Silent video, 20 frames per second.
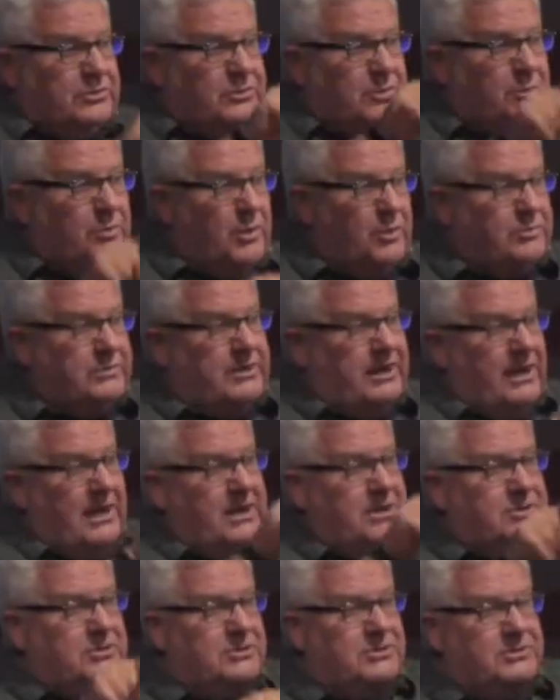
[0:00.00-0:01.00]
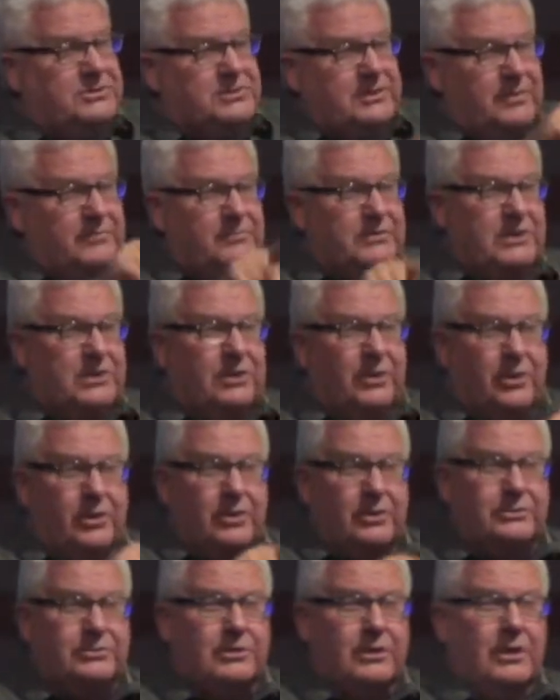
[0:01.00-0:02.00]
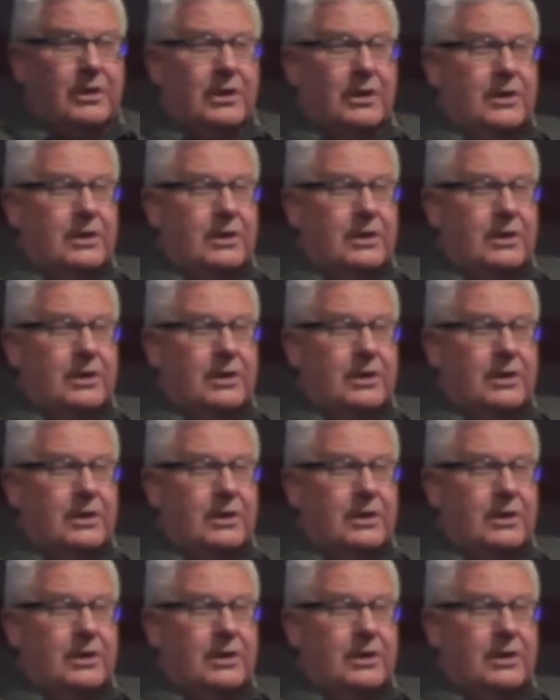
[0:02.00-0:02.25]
the rotations of the earth